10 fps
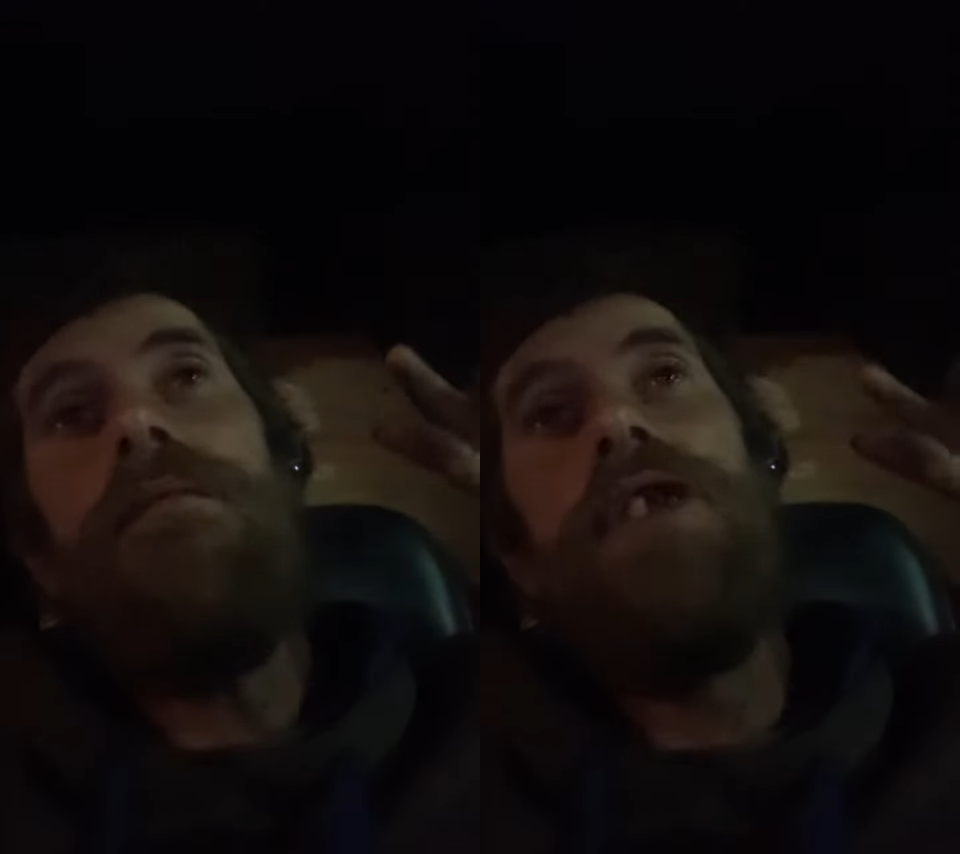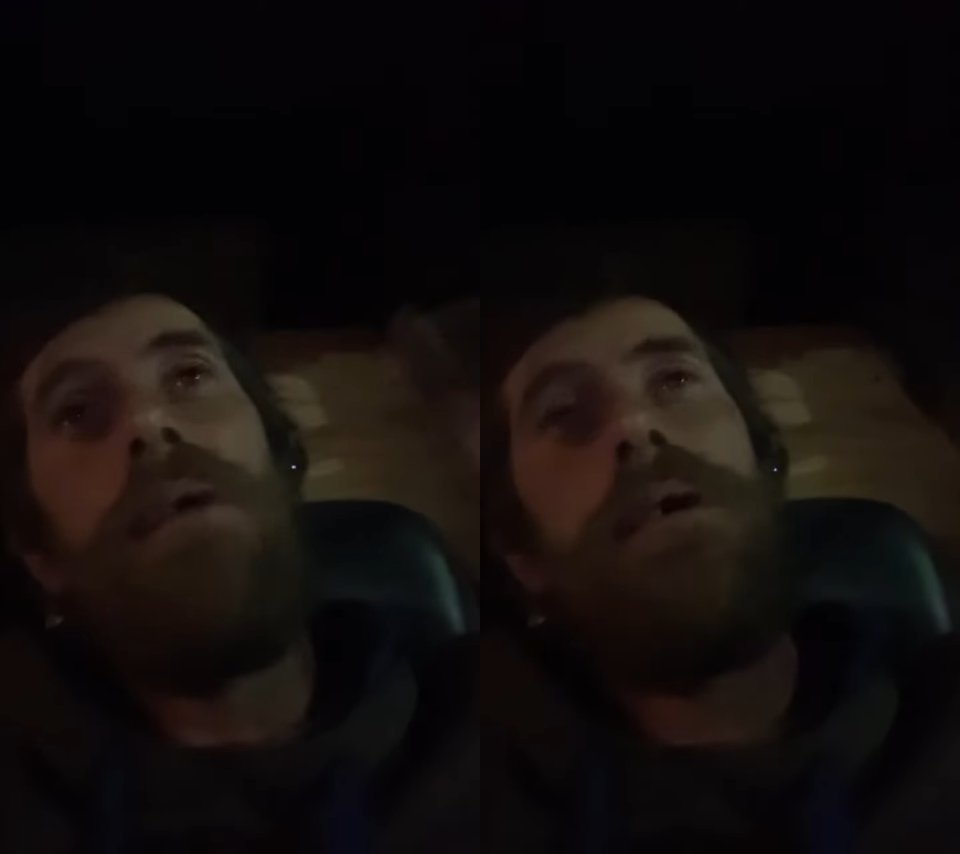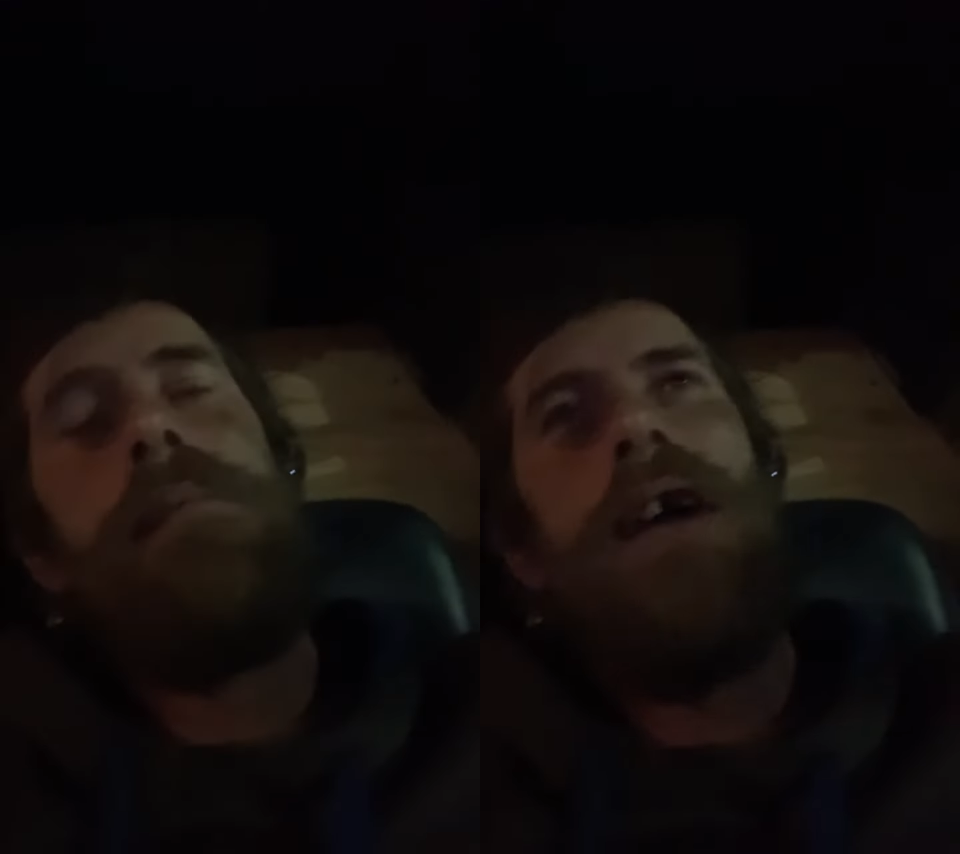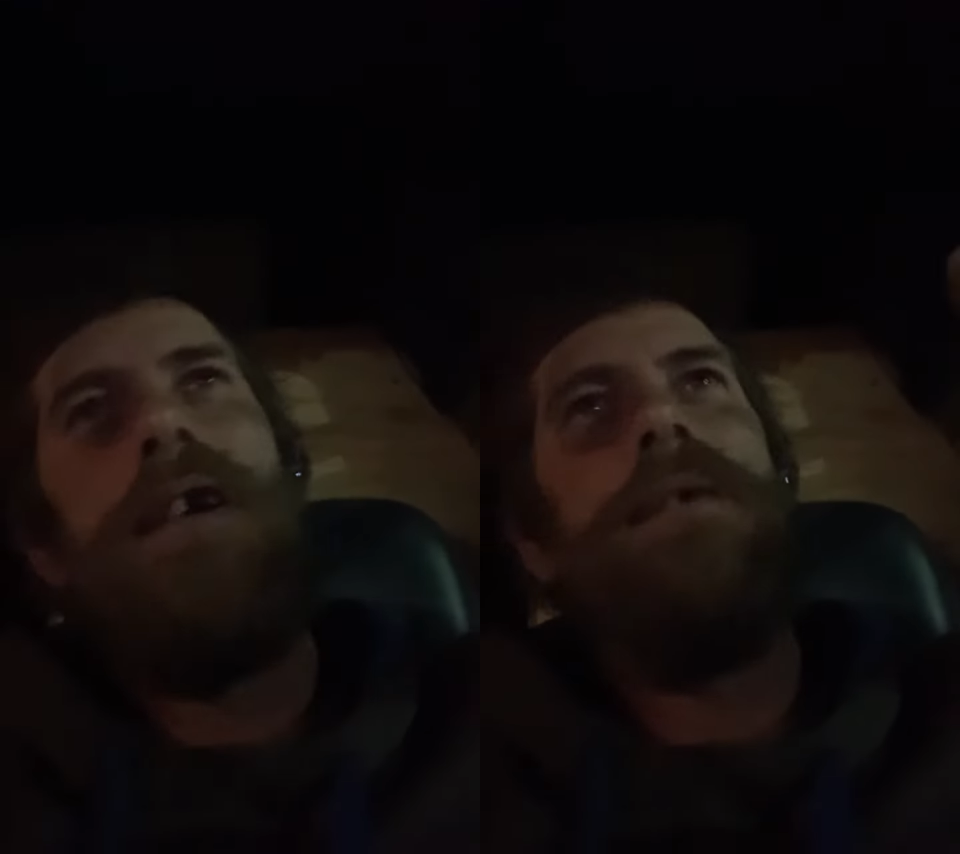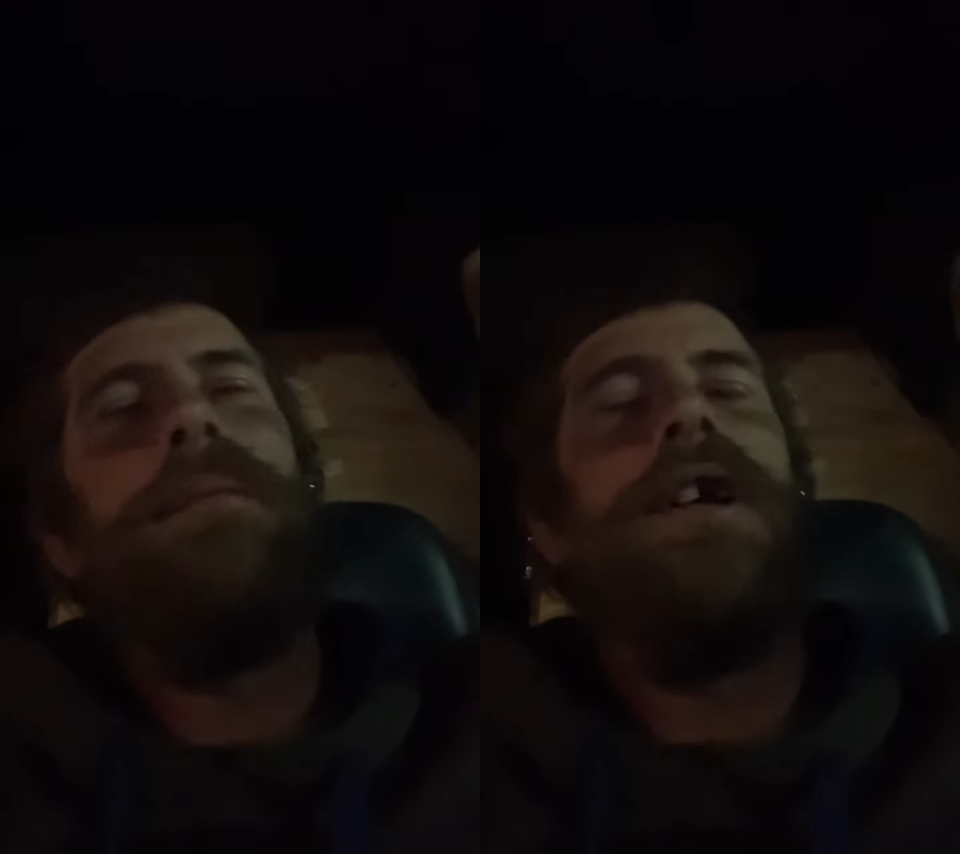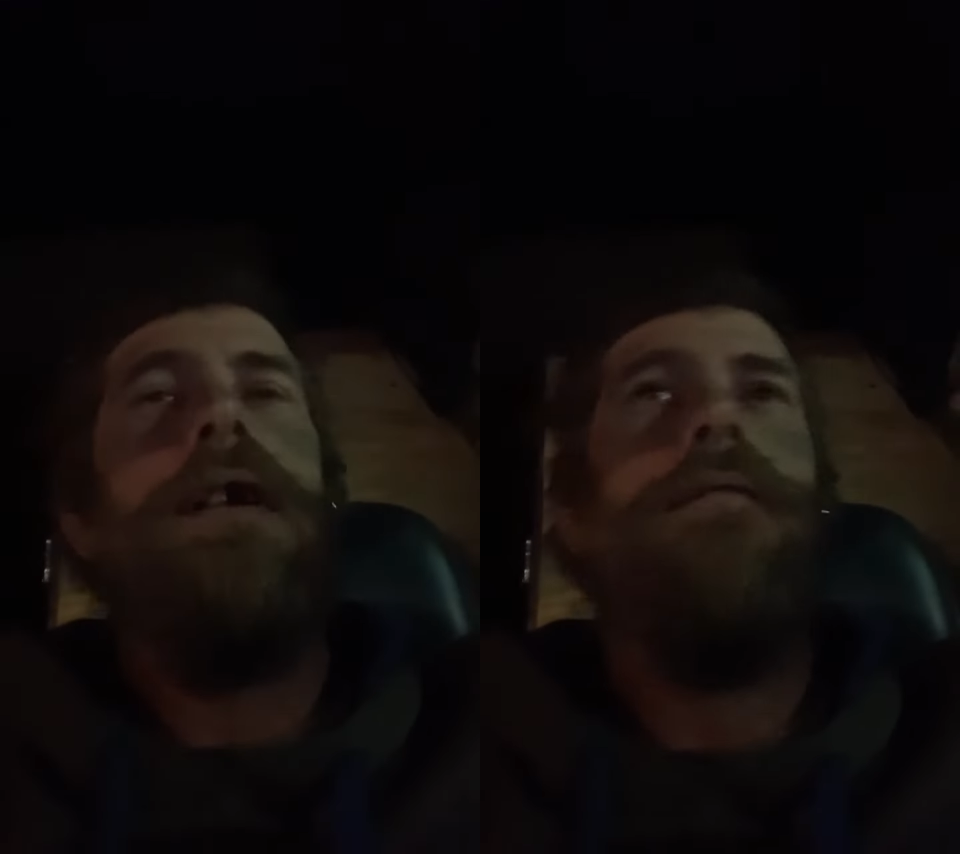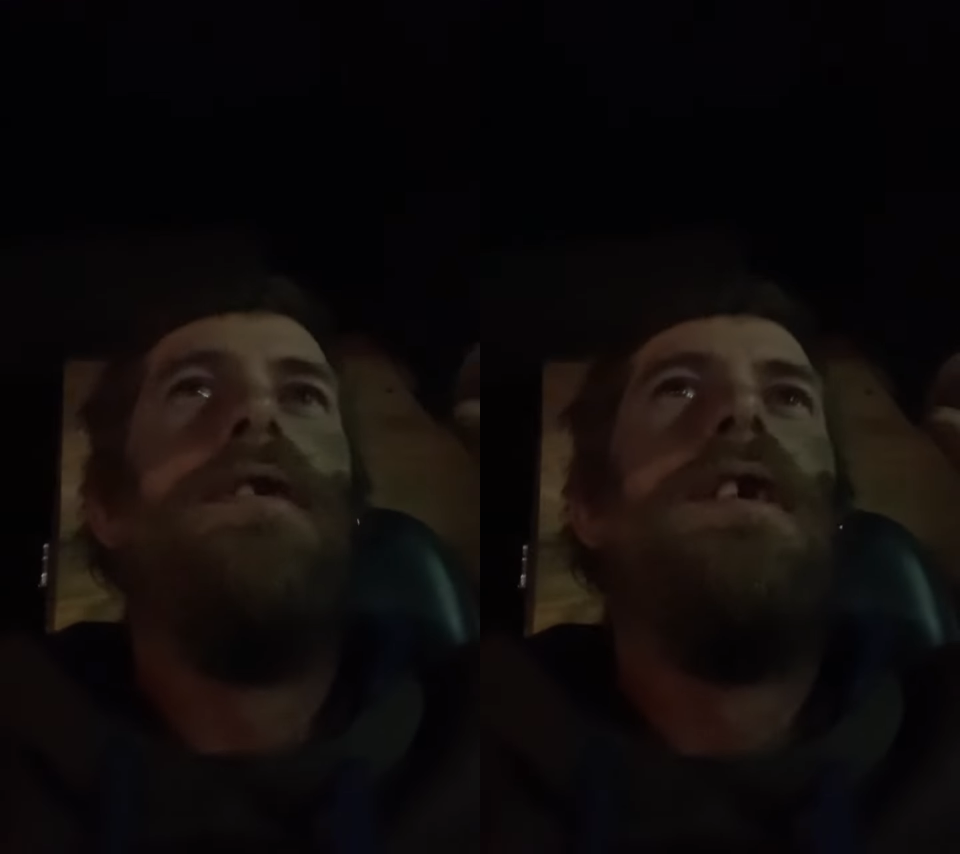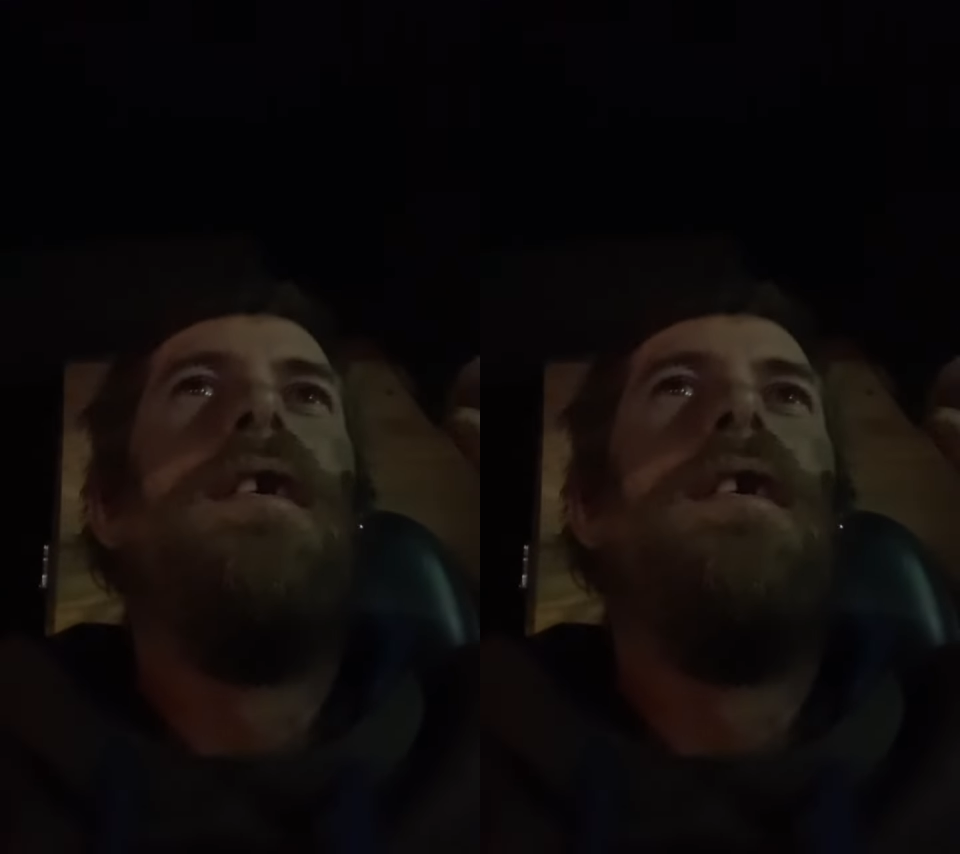that reminded me of